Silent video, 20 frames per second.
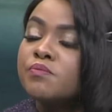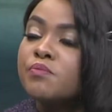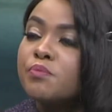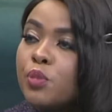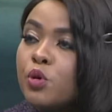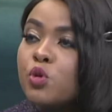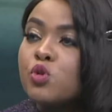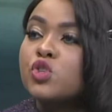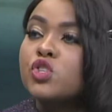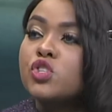
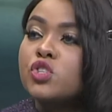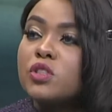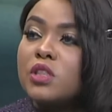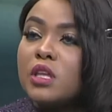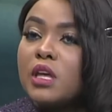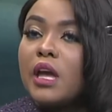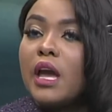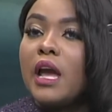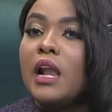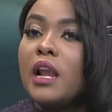push
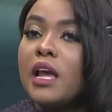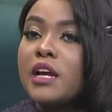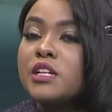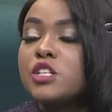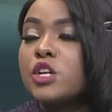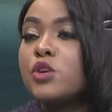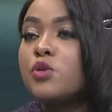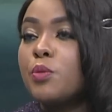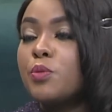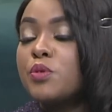the
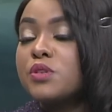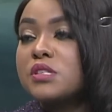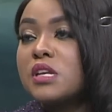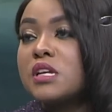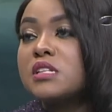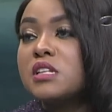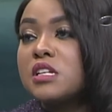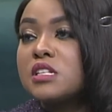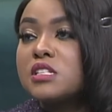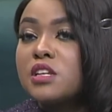elected
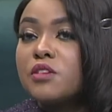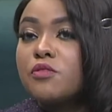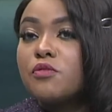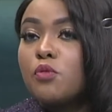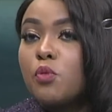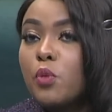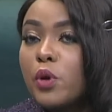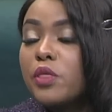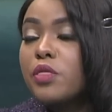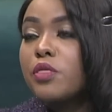representative
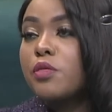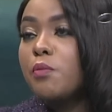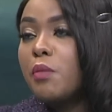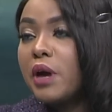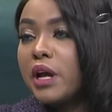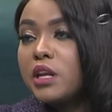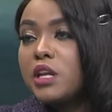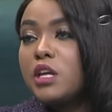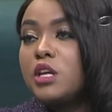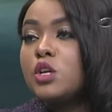with
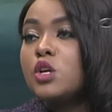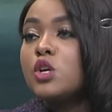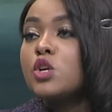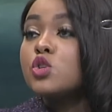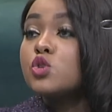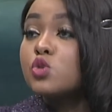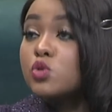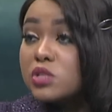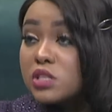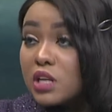money
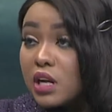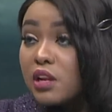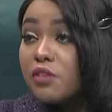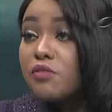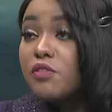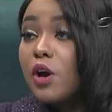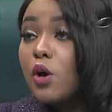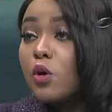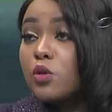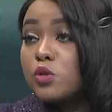to
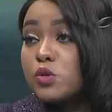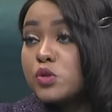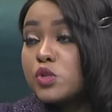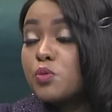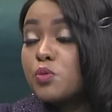deliver on those